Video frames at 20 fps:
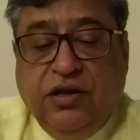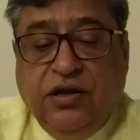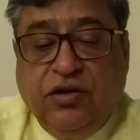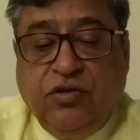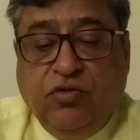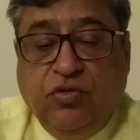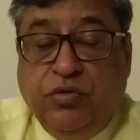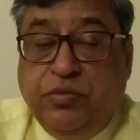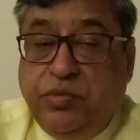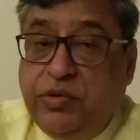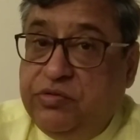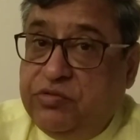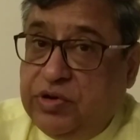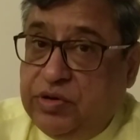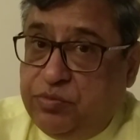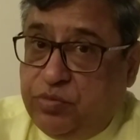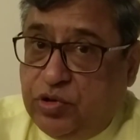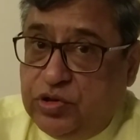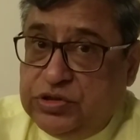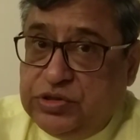could be
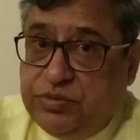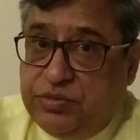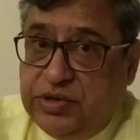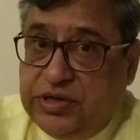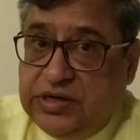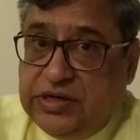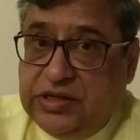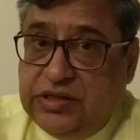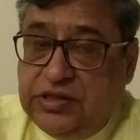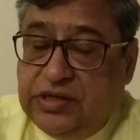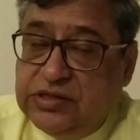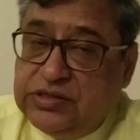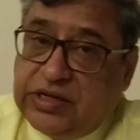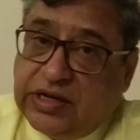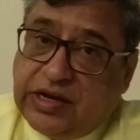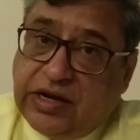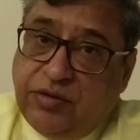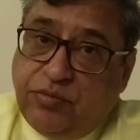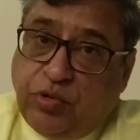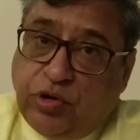one possibility. The
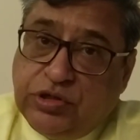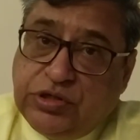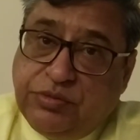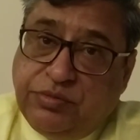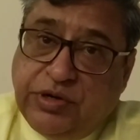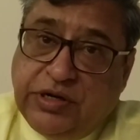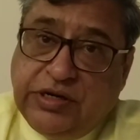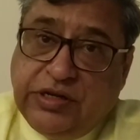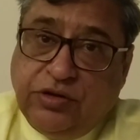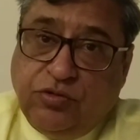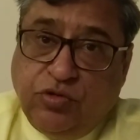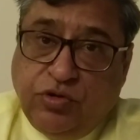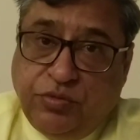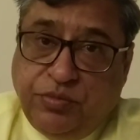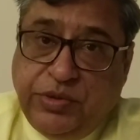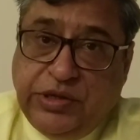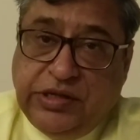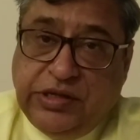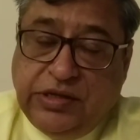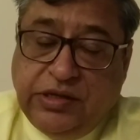second possibility
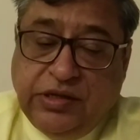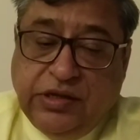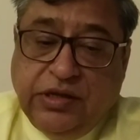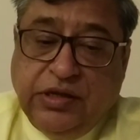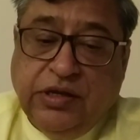could be